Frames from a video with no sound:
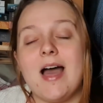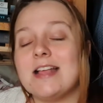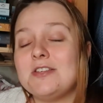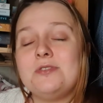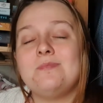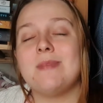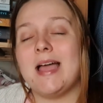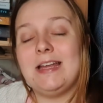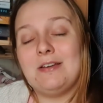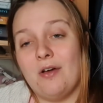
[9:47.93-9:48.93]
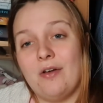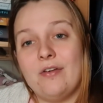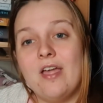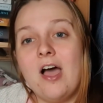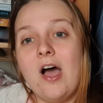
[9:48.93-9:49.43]
As you may know,
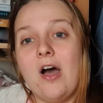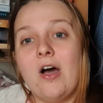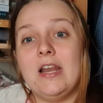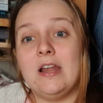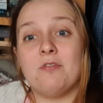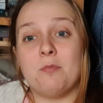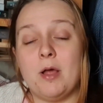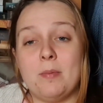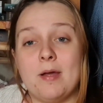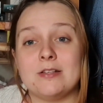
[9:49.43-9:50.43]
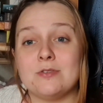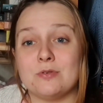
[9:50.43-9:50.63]
I love the Polar Bear